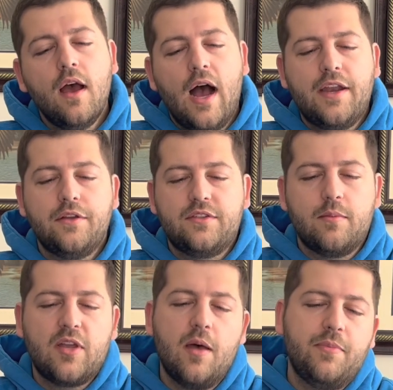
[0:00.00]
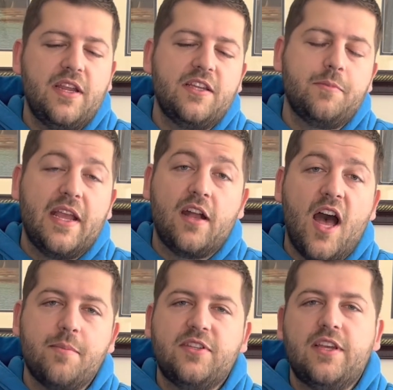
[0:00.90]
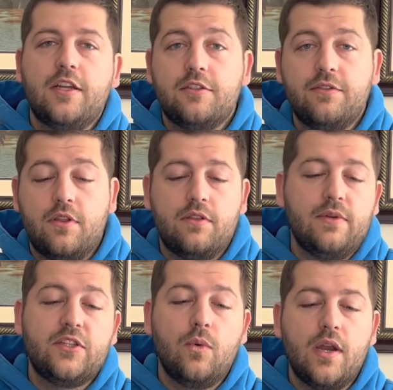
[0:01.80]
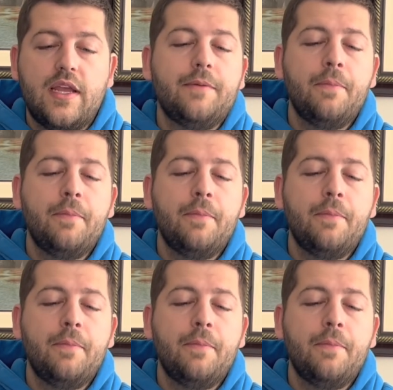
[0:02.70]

I know some companies make compensators for the 320